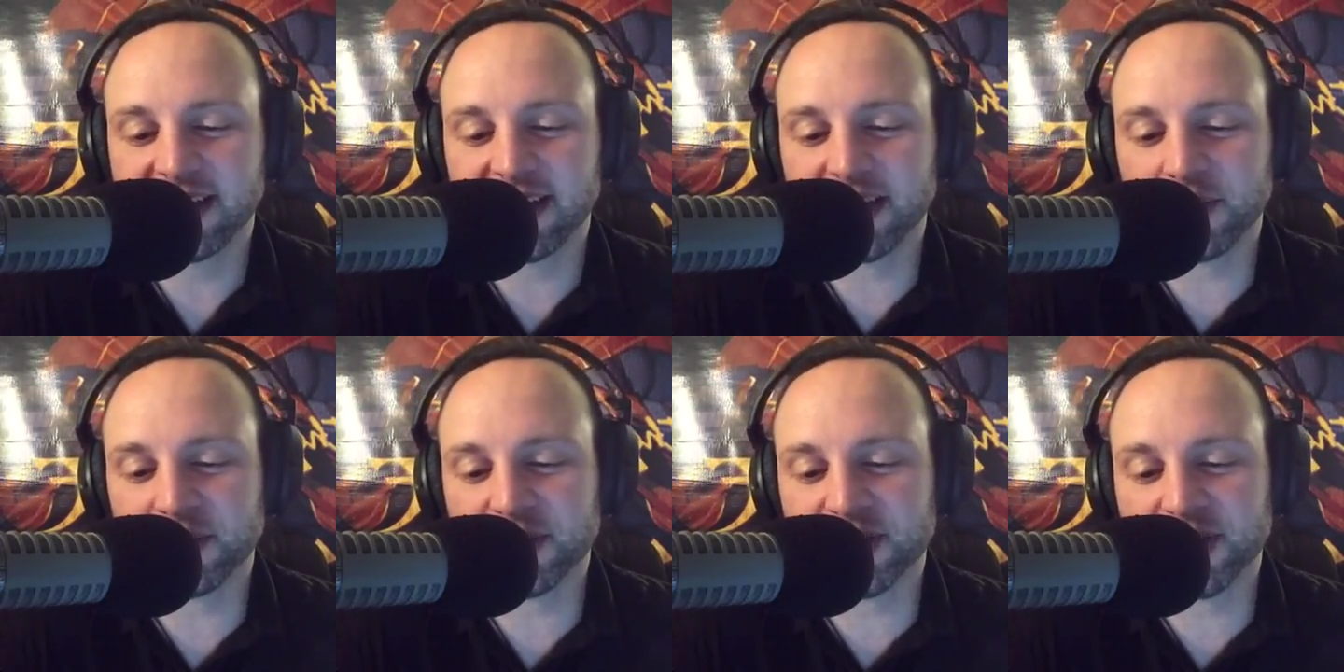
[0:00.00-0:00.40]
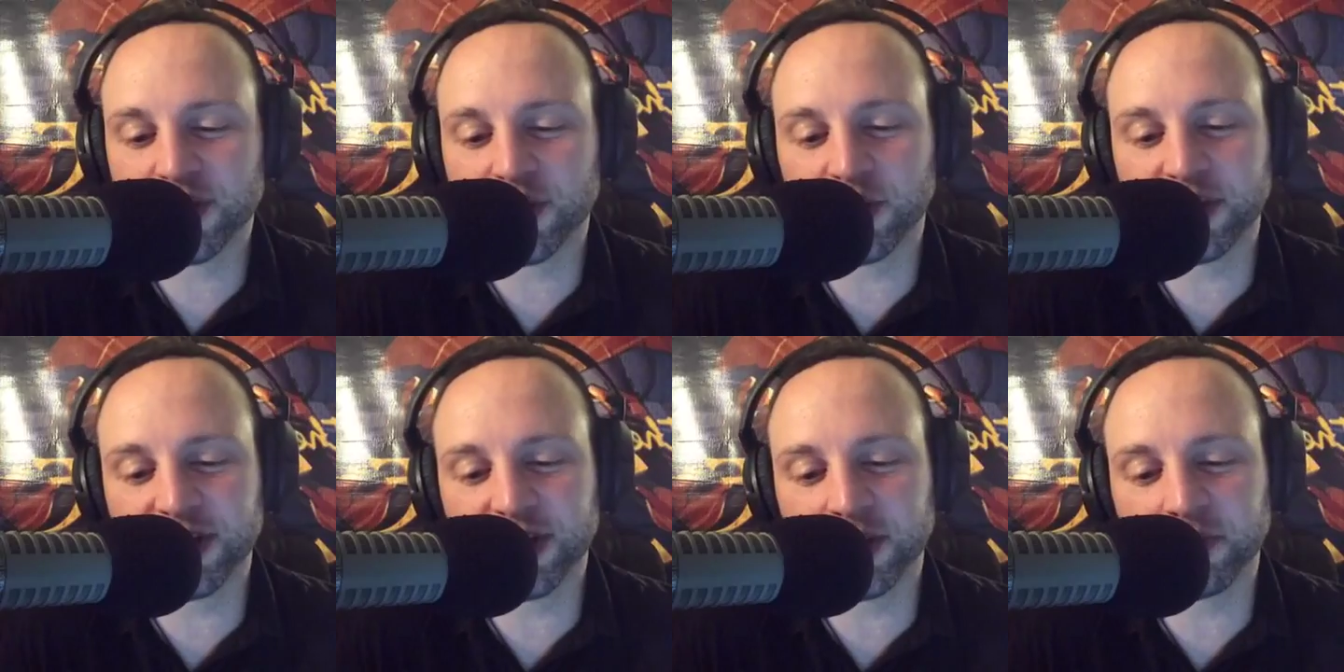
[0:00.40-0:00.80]
It was
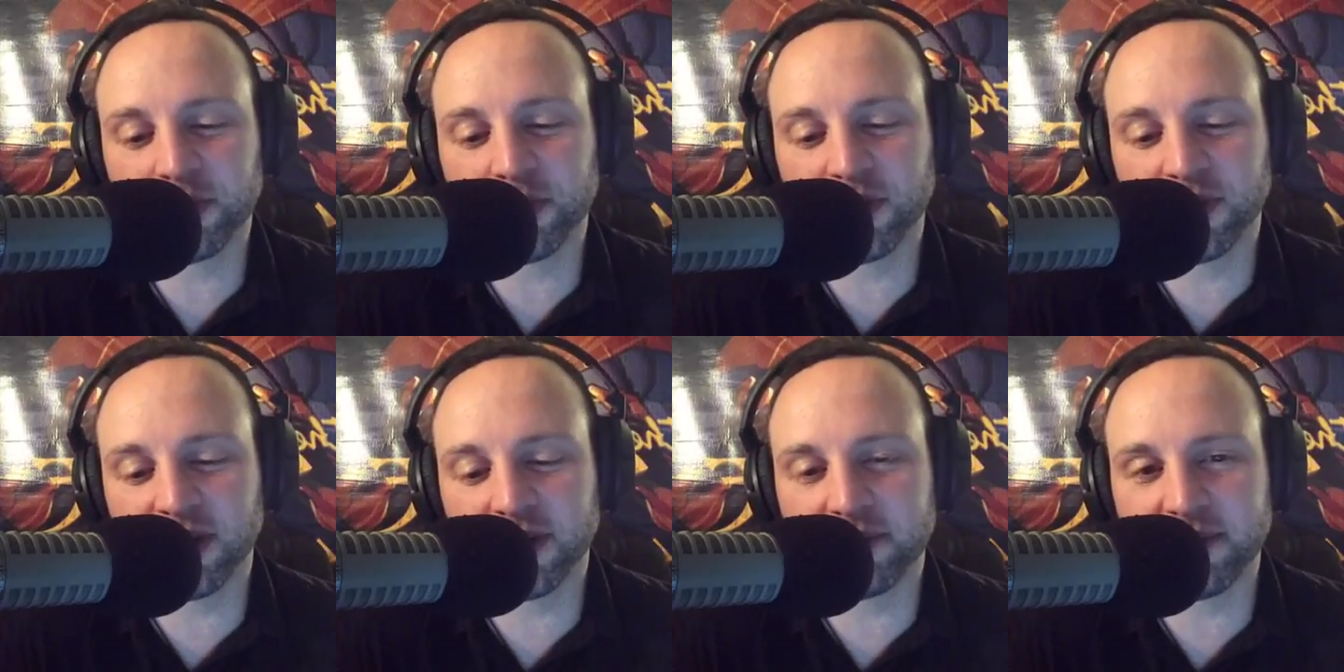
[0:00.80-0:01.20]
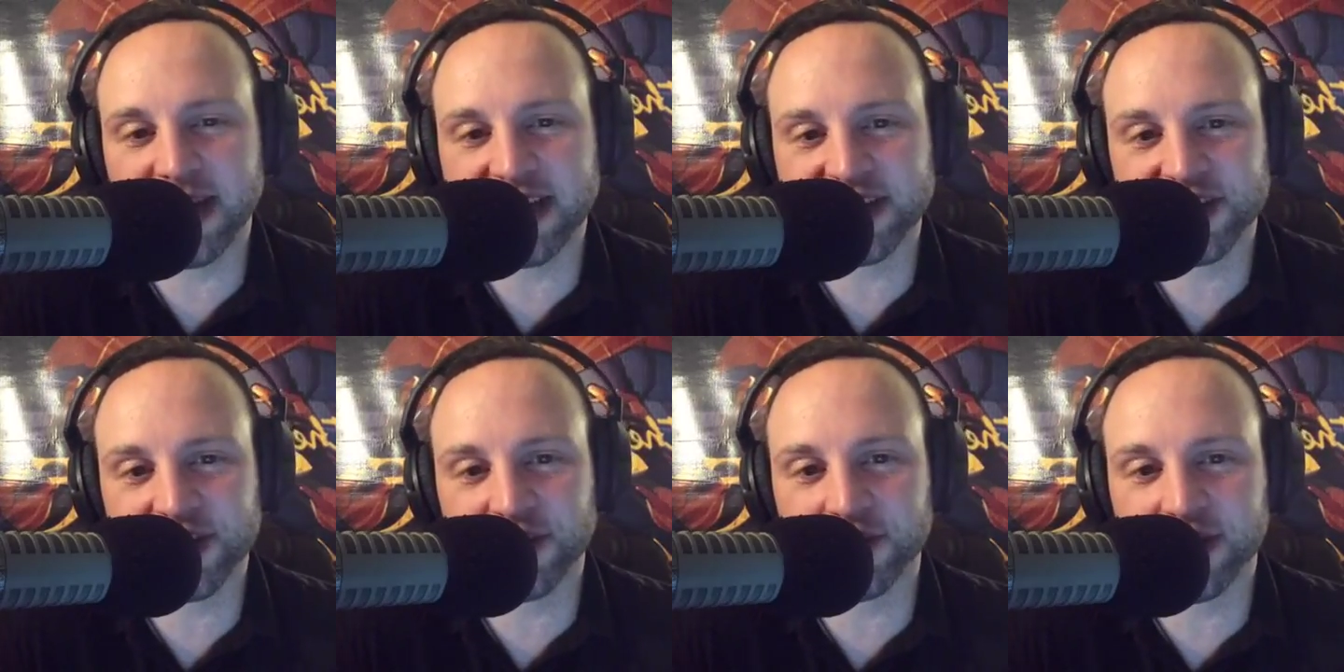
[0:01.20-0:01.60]
torture porn
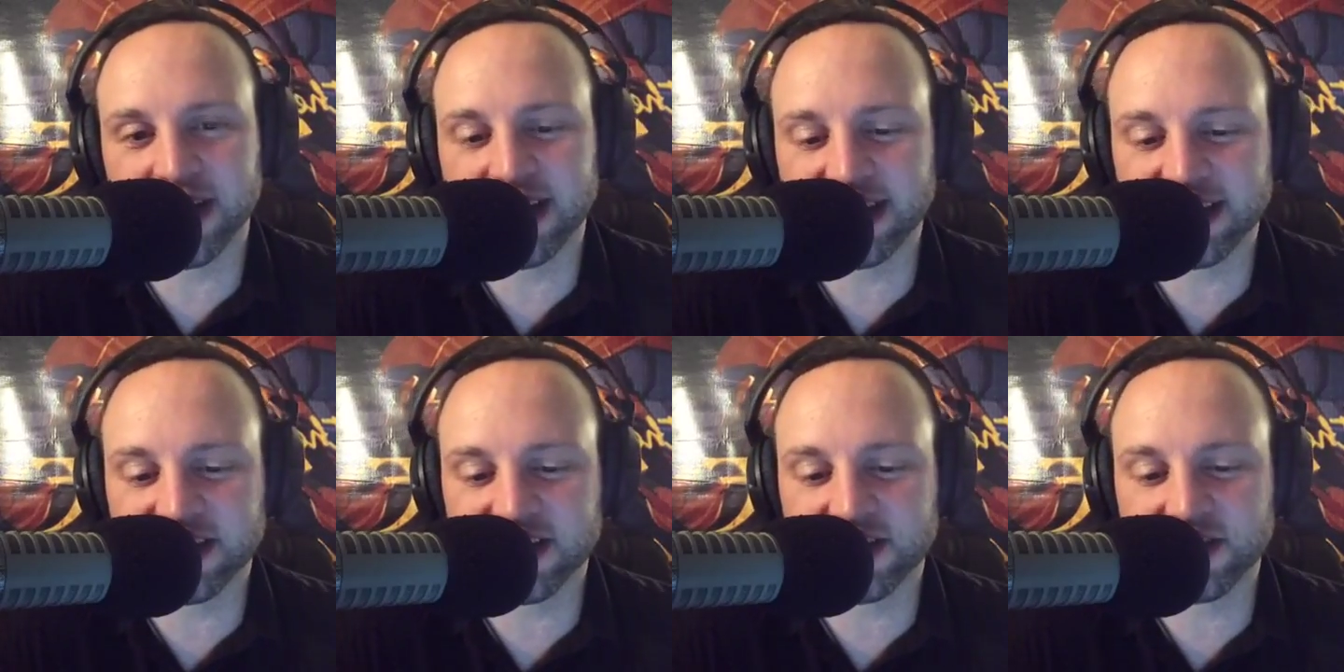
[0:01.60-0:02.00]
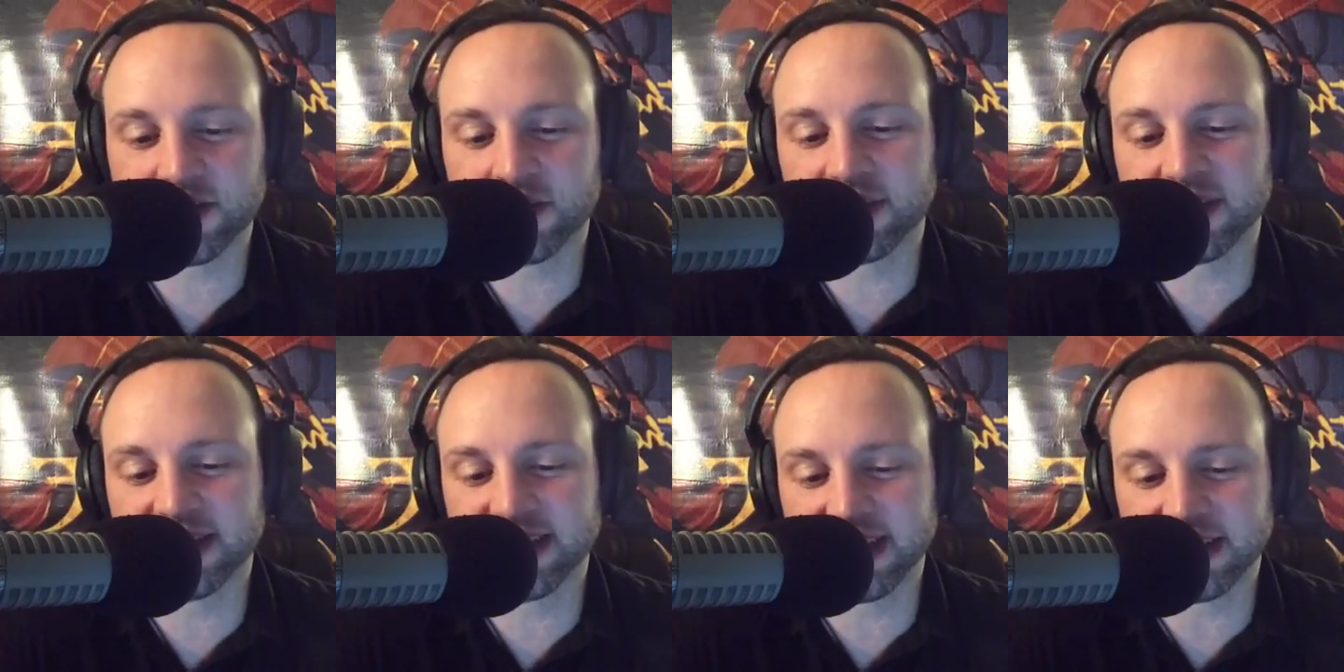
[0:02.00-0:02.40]
masquerading as
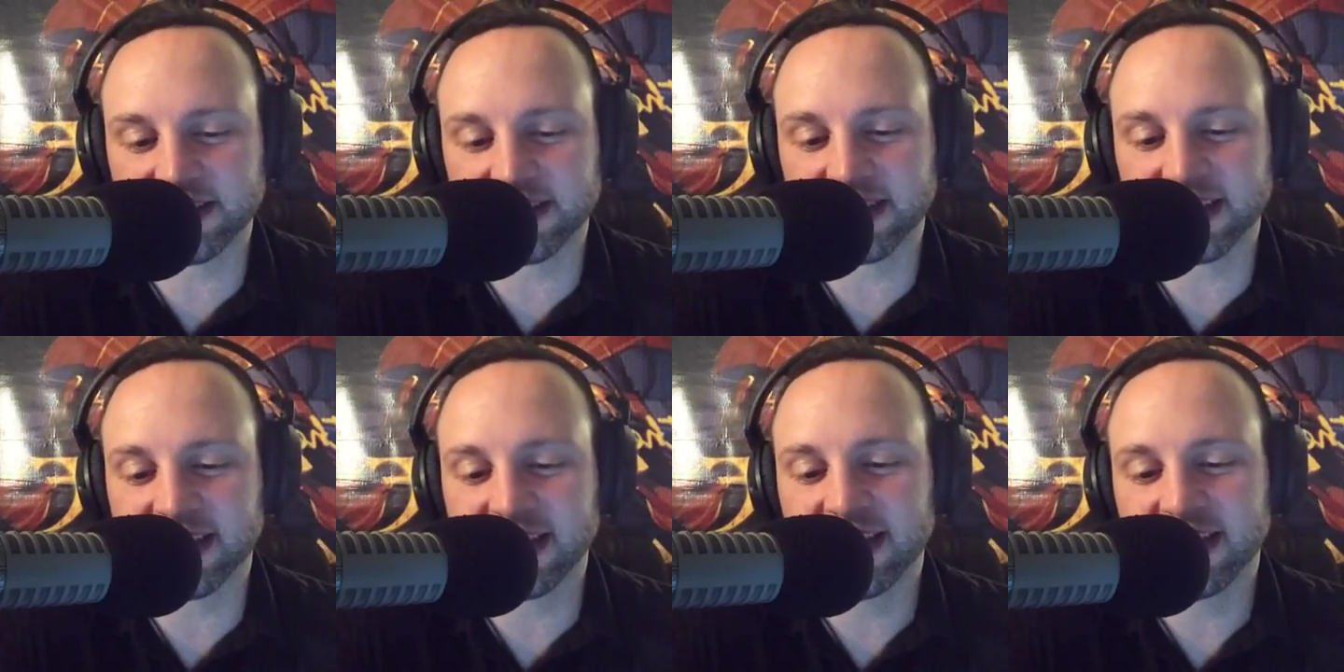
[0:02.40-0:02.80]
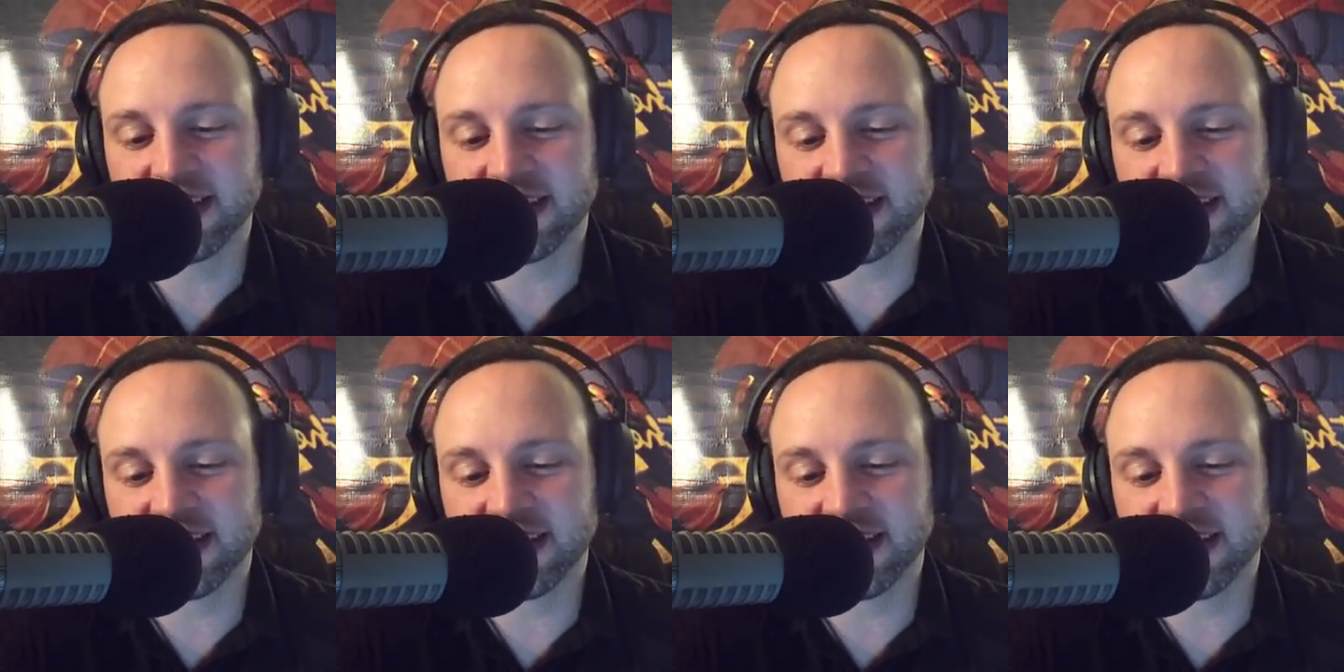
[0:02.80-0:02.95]
storytelling,